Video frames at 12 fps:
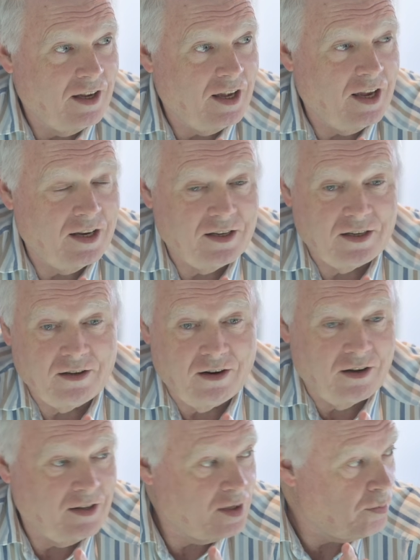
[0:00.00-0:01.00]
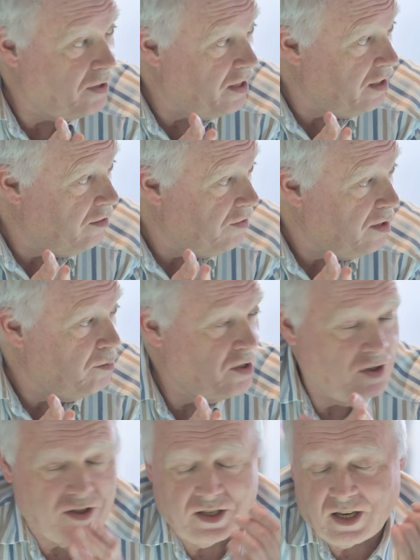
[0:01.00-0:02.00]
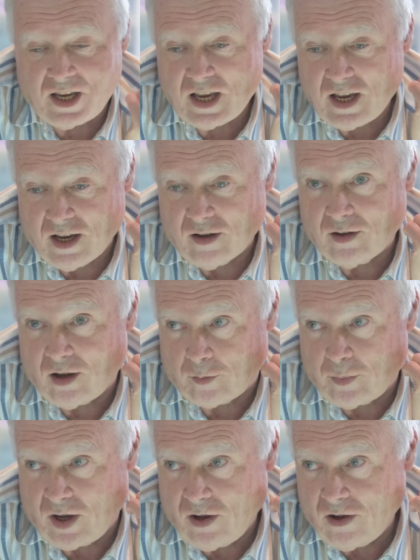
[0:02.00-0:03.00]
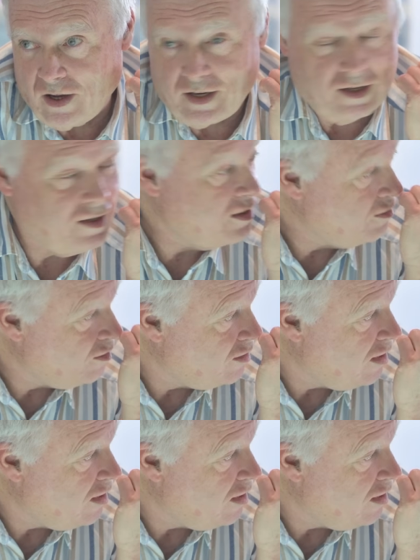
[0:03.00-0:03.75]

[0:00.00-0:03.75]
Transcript: And, you know, there's plenty of images here, like behind us, the